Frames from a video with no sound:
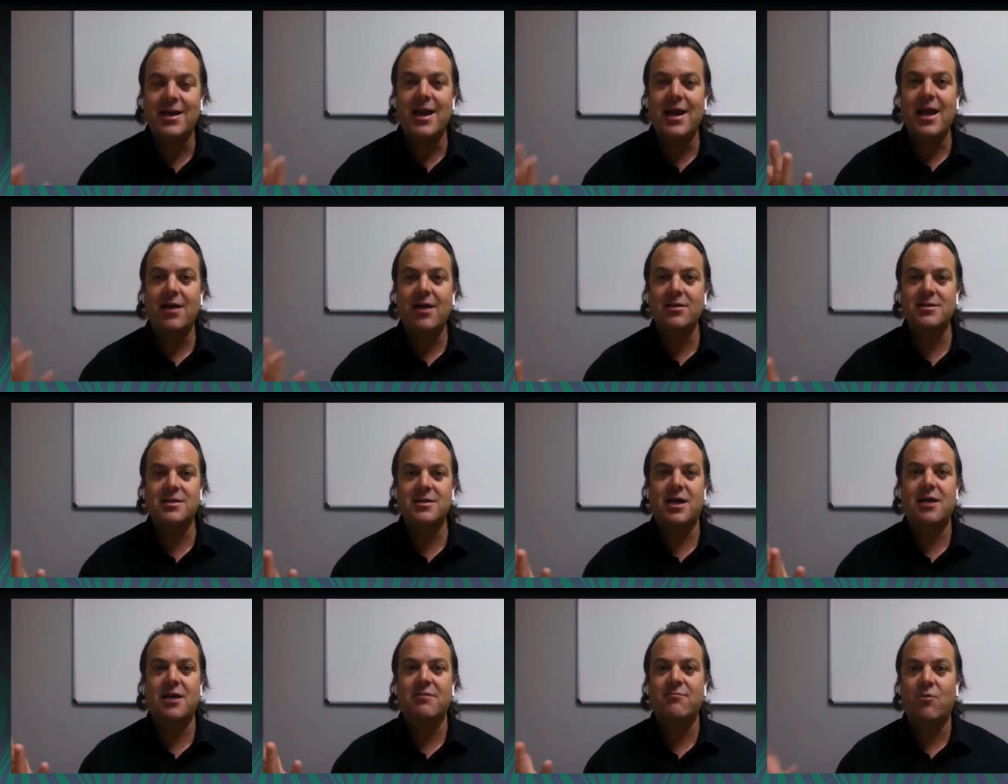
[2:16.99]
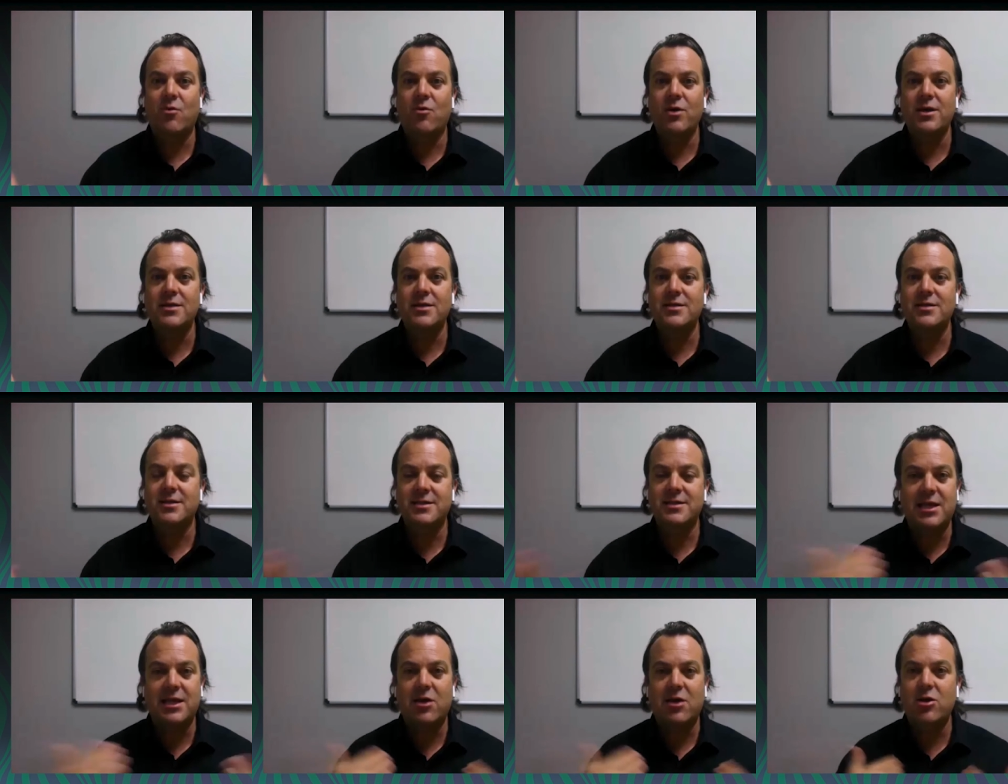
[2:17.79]
An outside voice
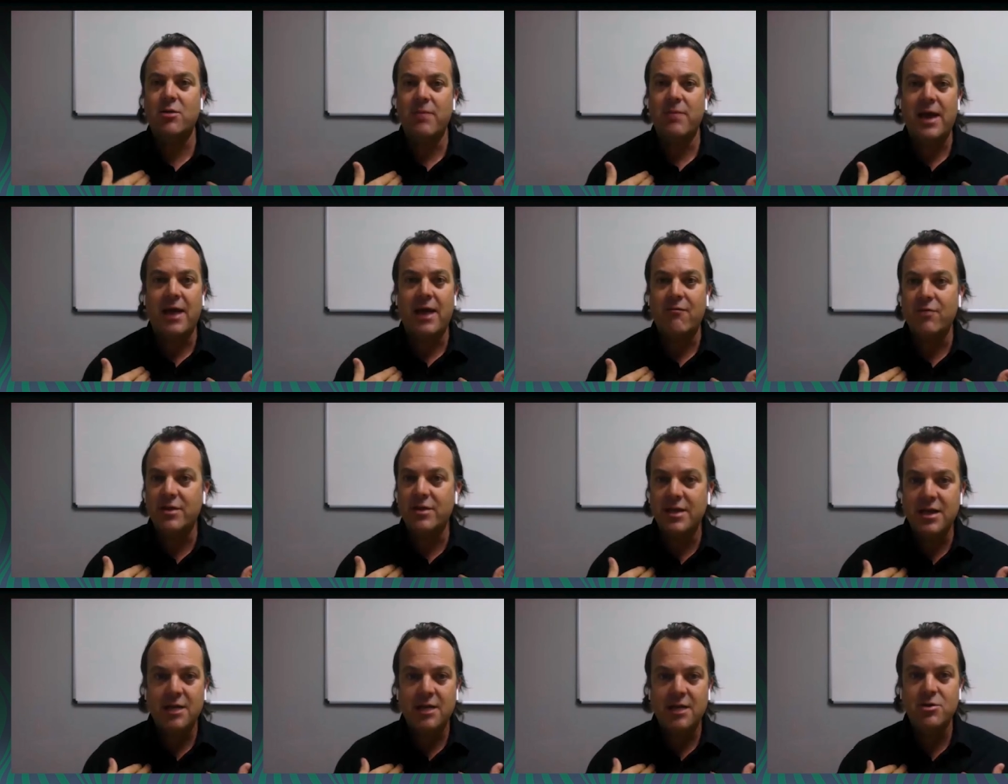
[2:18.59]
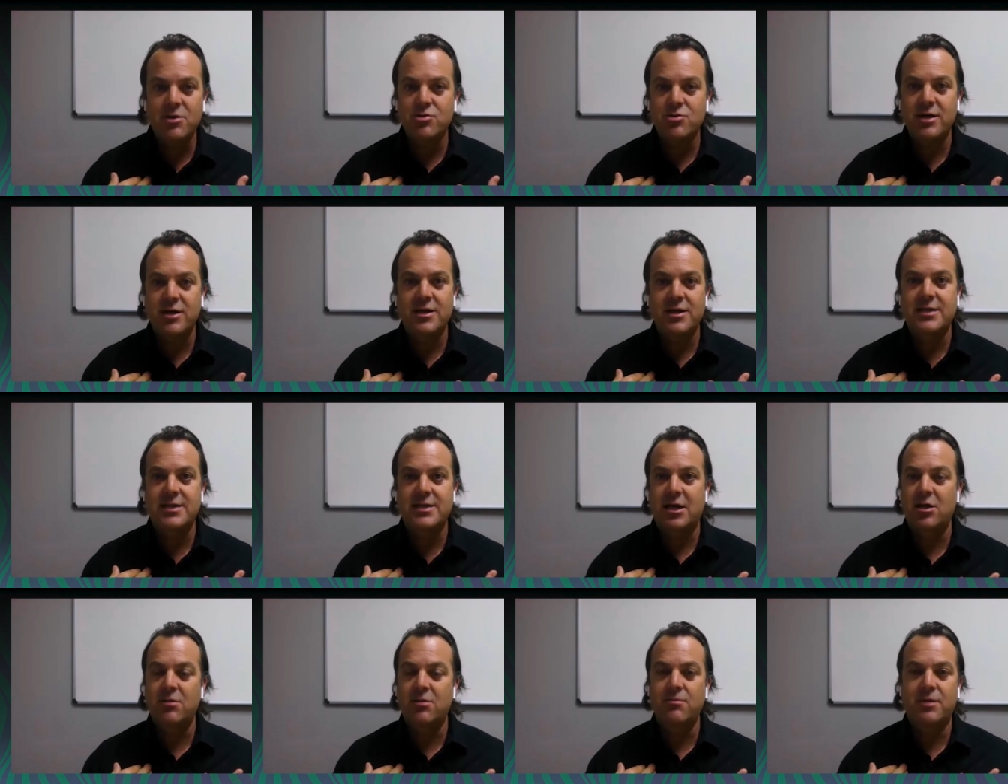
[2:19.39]
that's telling them everything I've been trying to
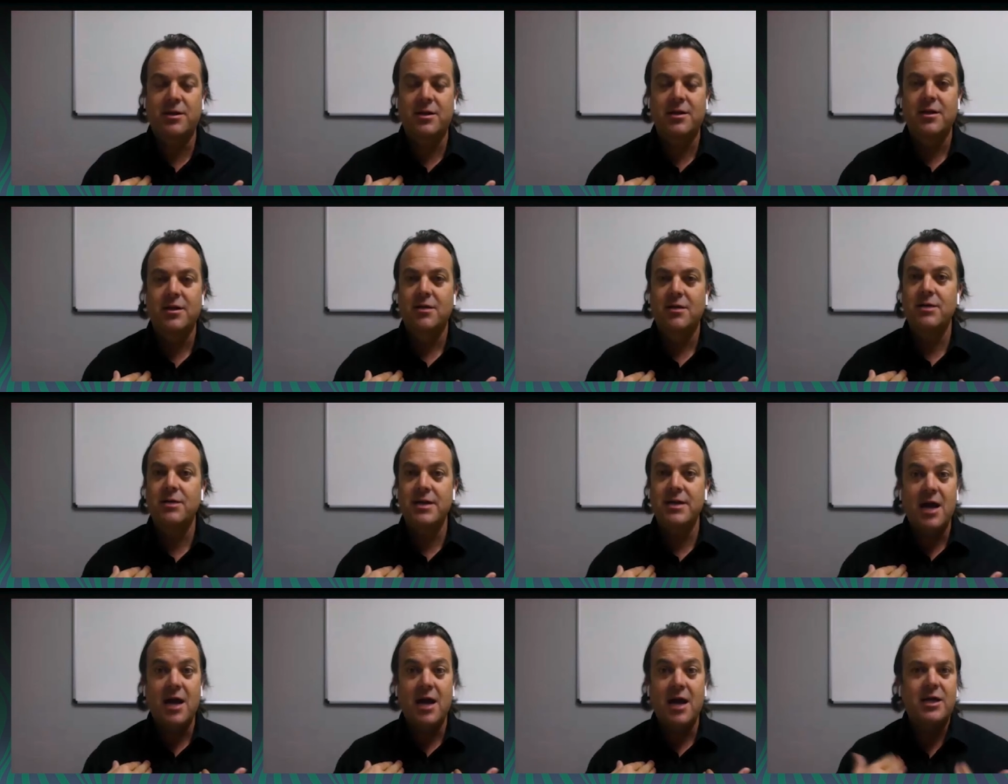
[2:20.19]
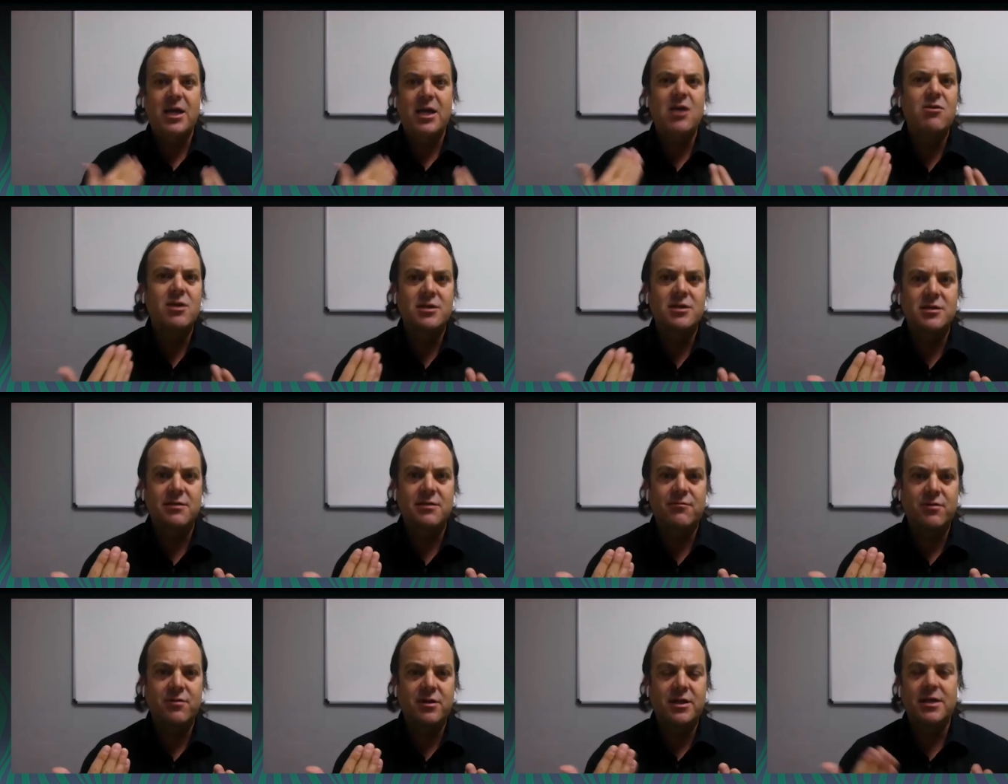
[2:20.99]
tell them, but now they hear it
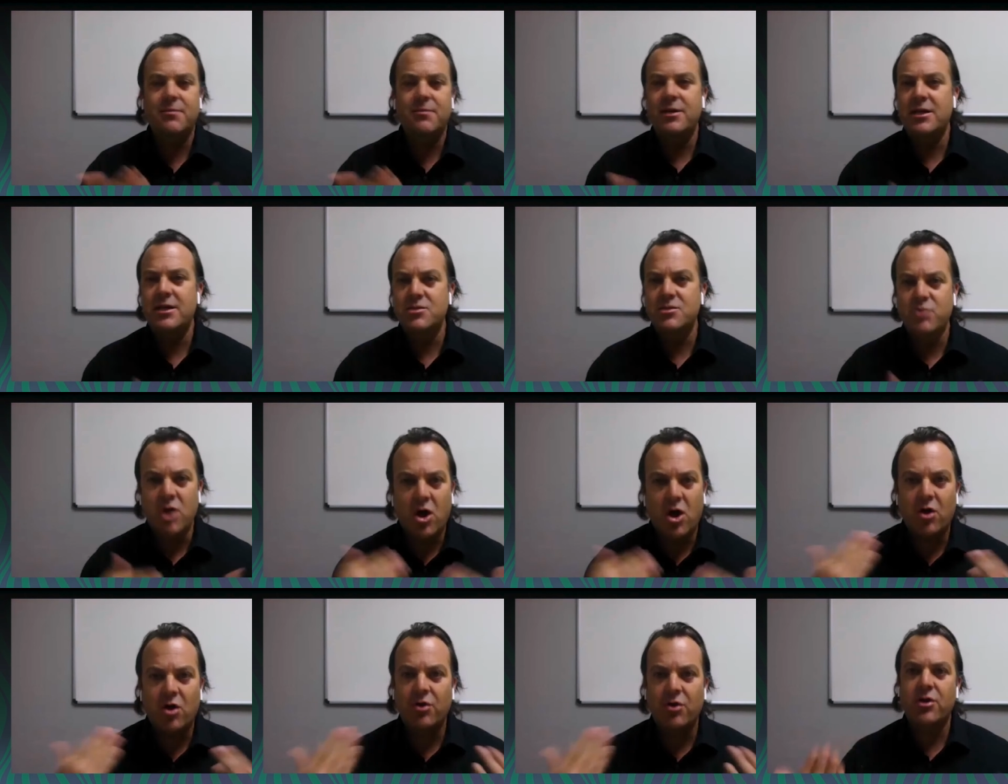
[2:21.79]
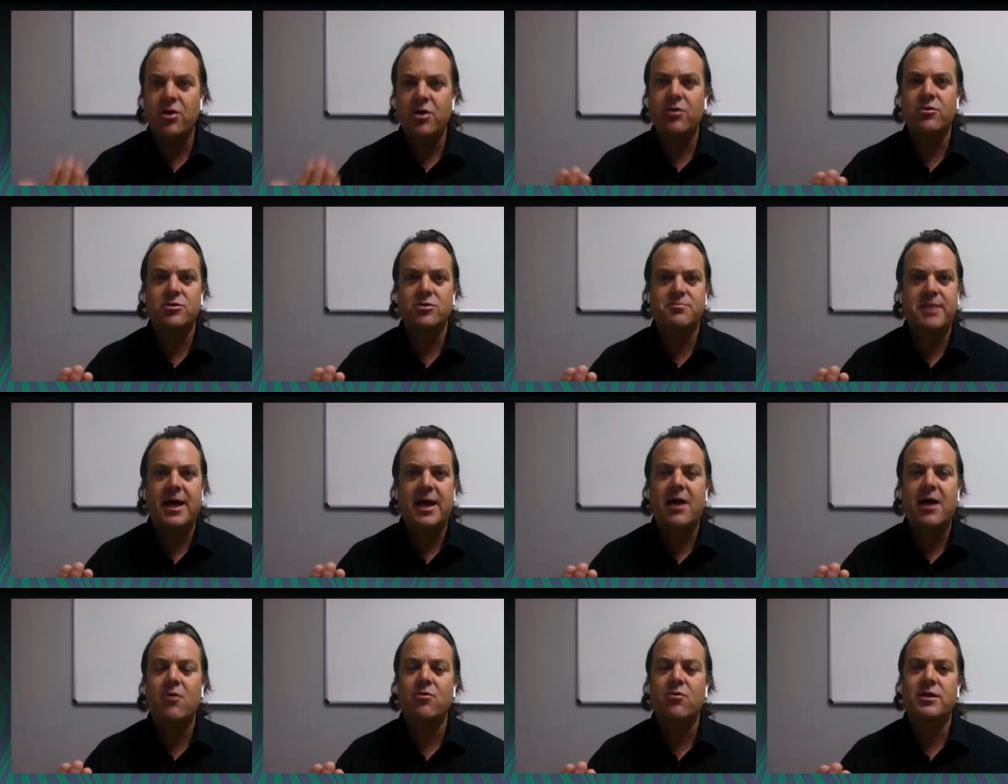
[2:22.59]
differently. I mean, as we all know, there's
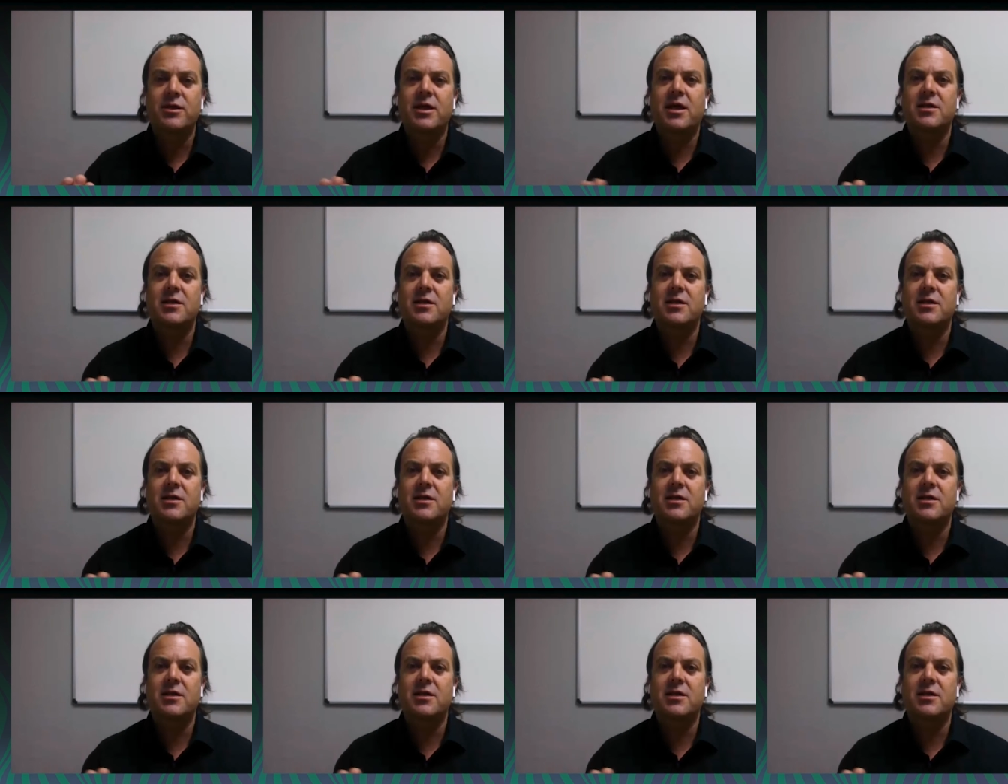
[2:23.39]
power in the